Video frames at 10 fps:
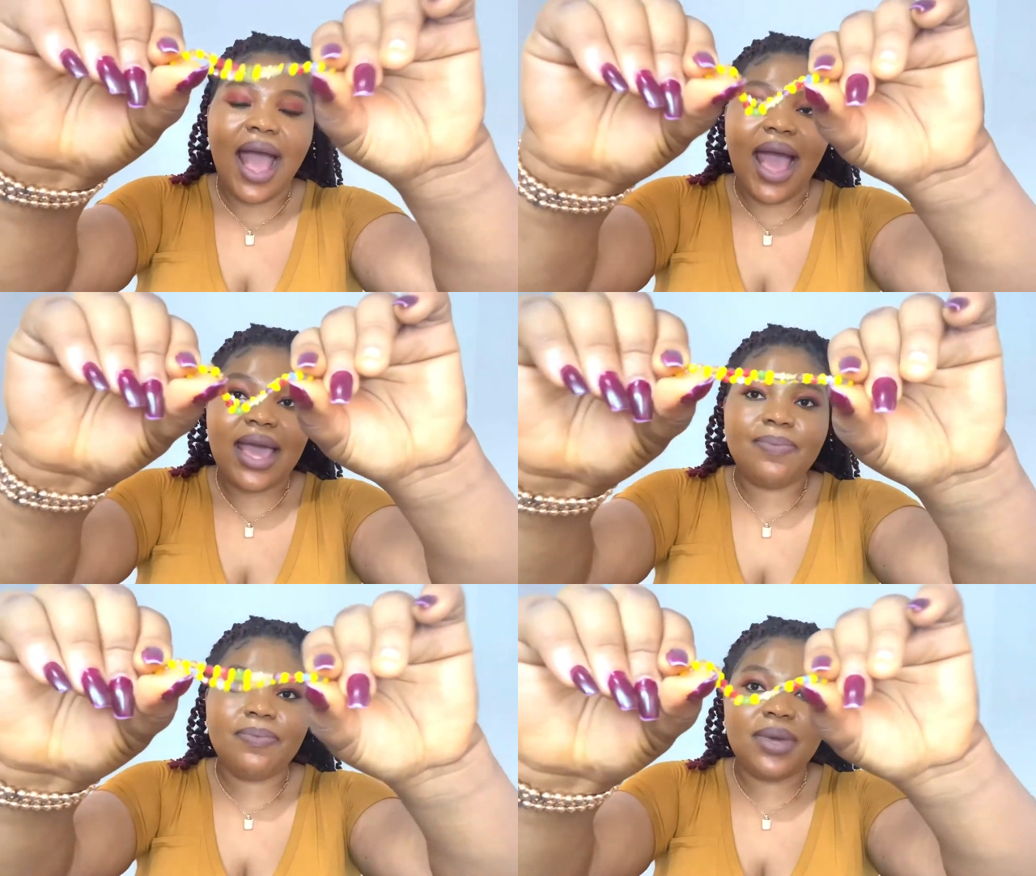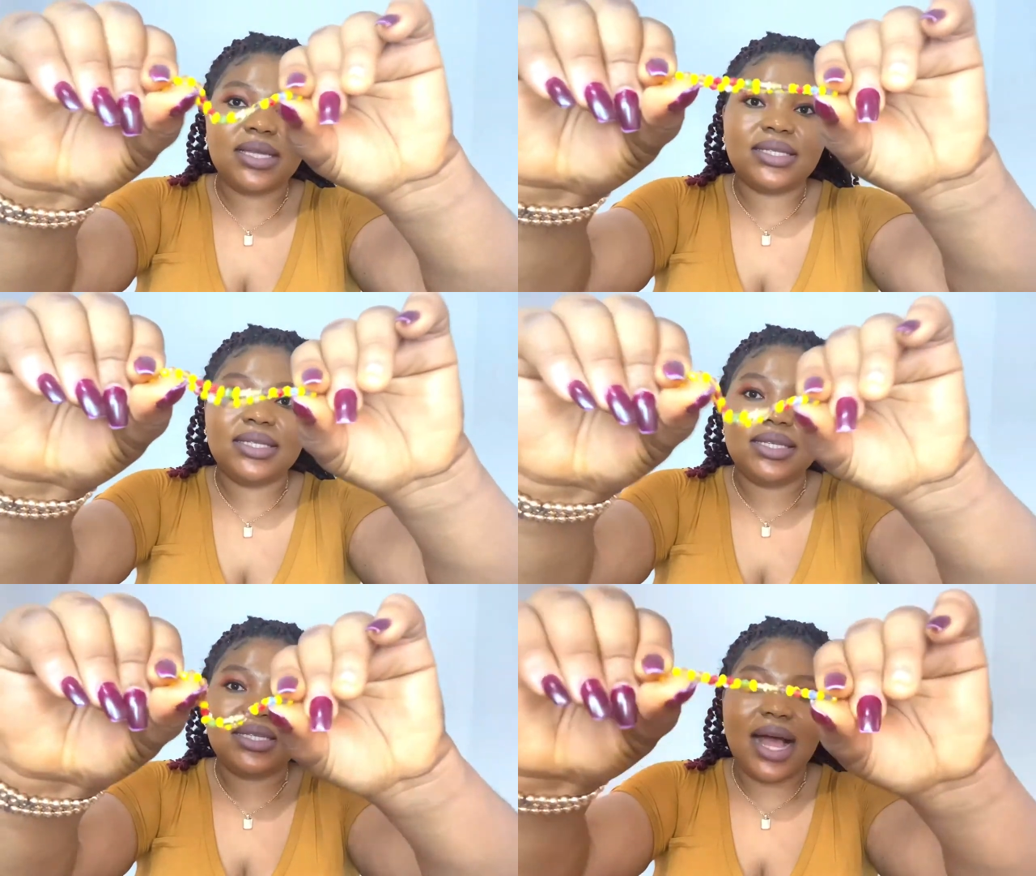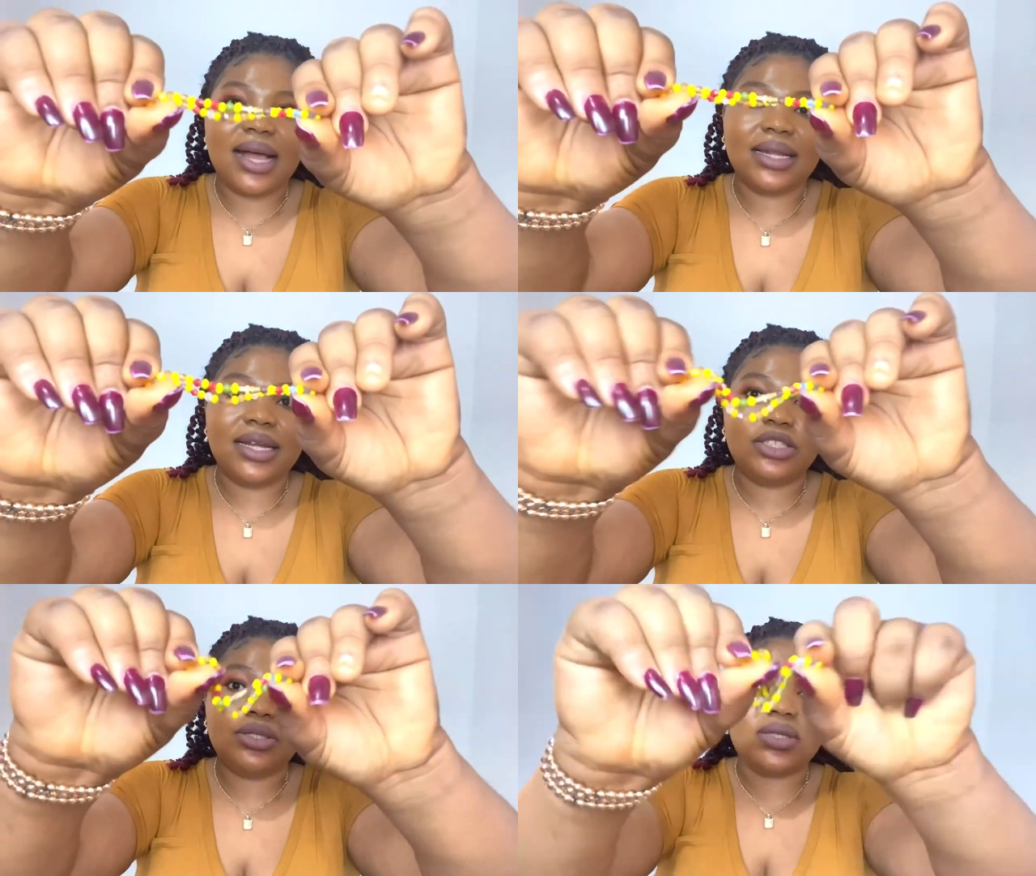I made this
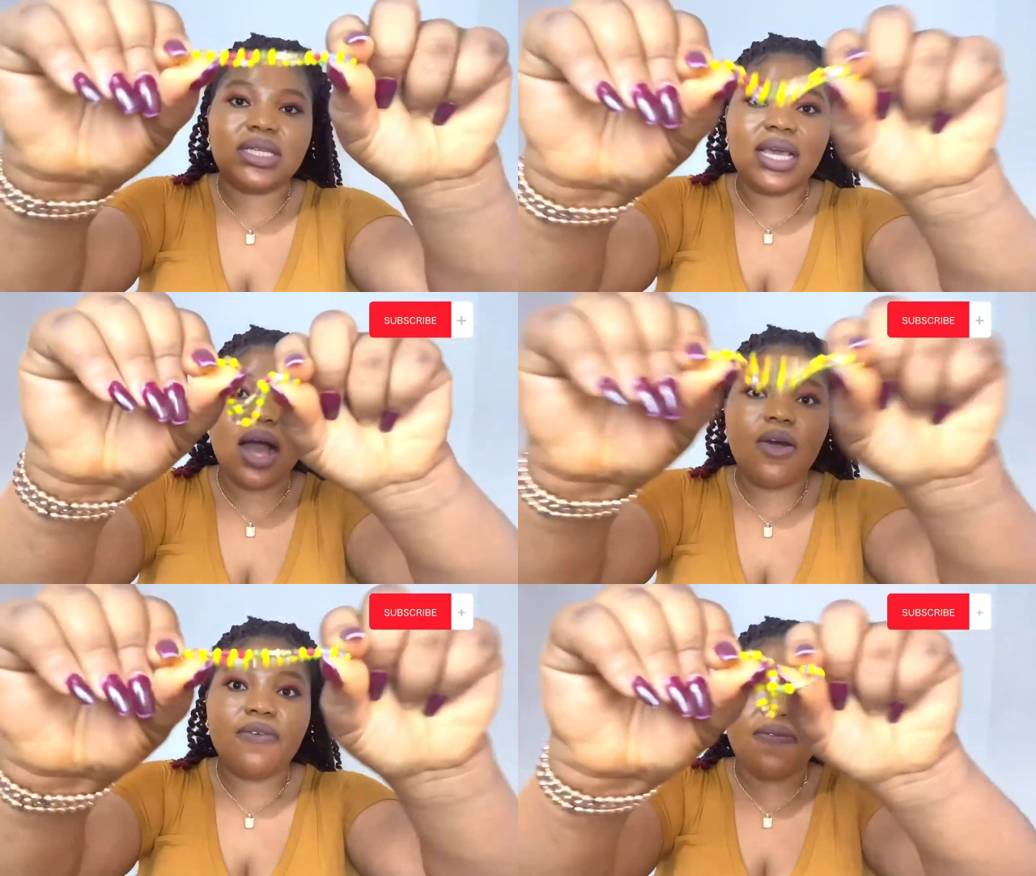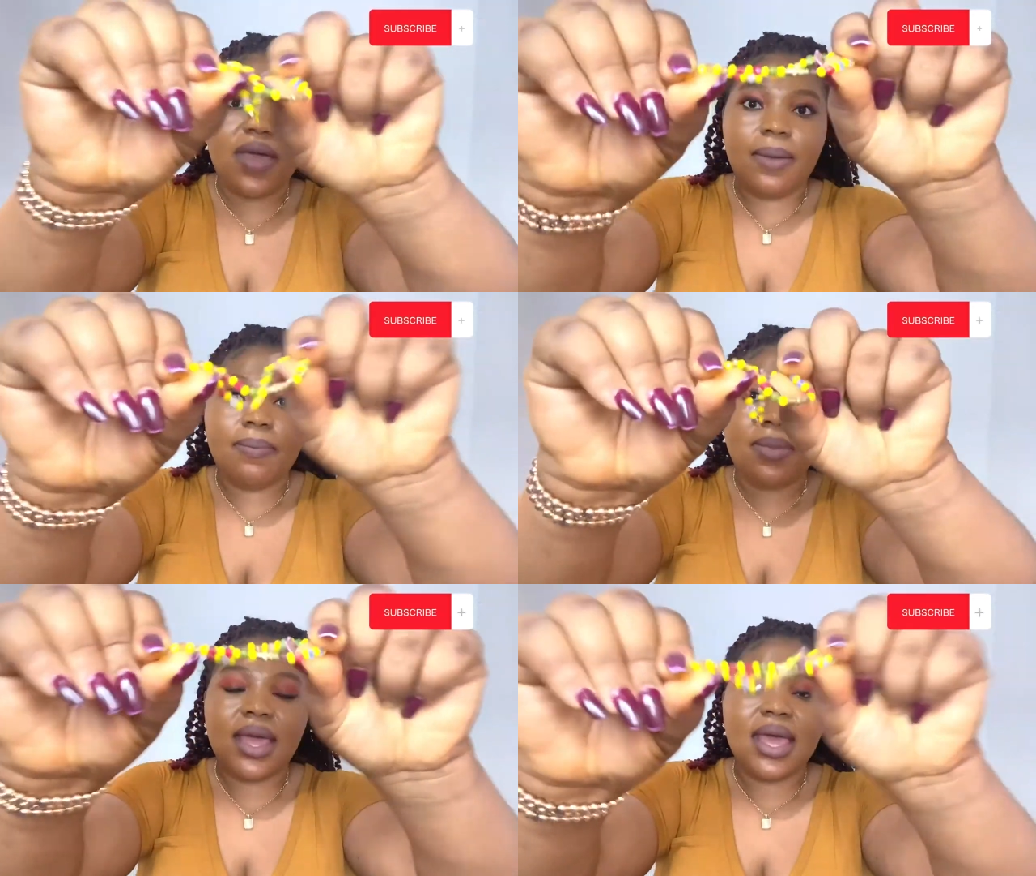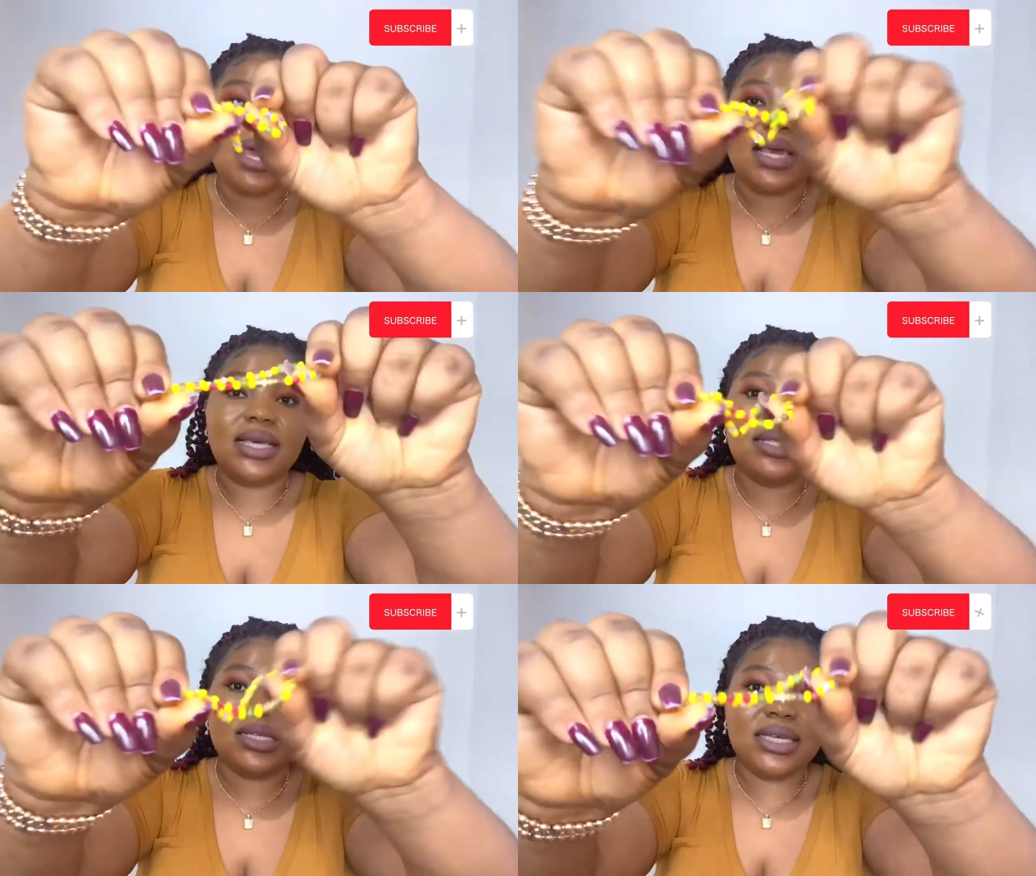anklet. You see how firm
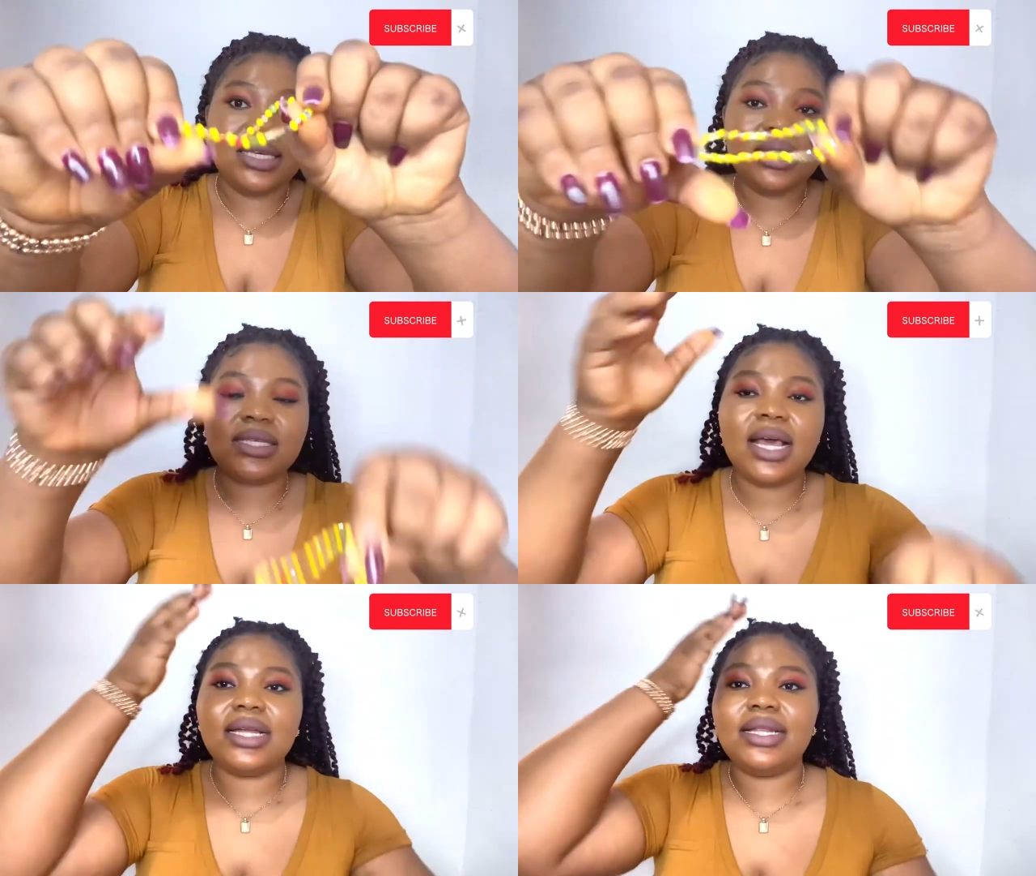it is?